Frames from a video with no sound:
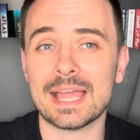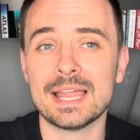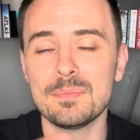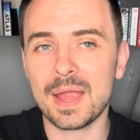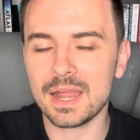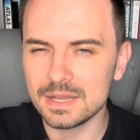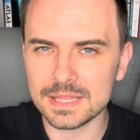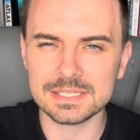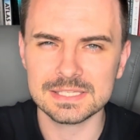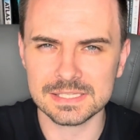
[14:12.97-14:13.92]
and apparently
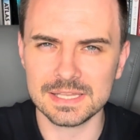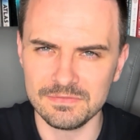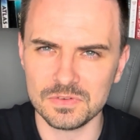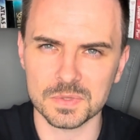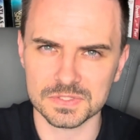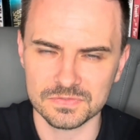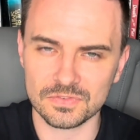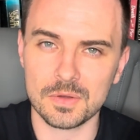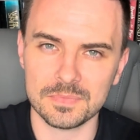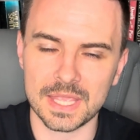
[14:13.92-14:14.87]
this is an influence
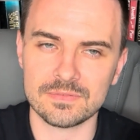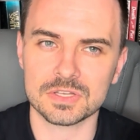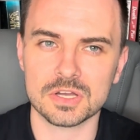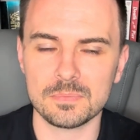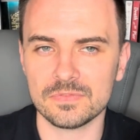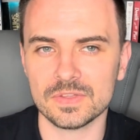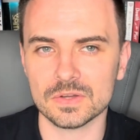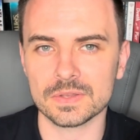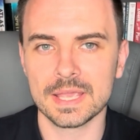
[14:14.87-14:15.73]
from David Copperfield